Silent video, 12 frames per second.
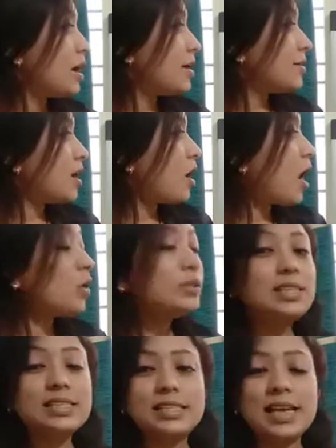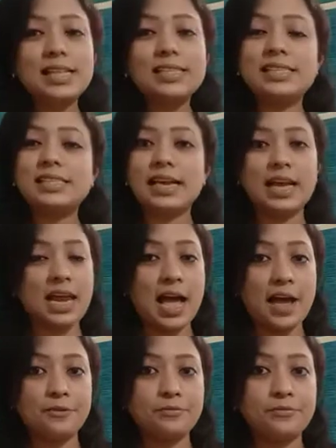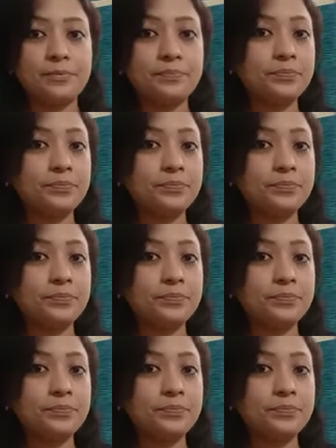Now how these cells stay alive?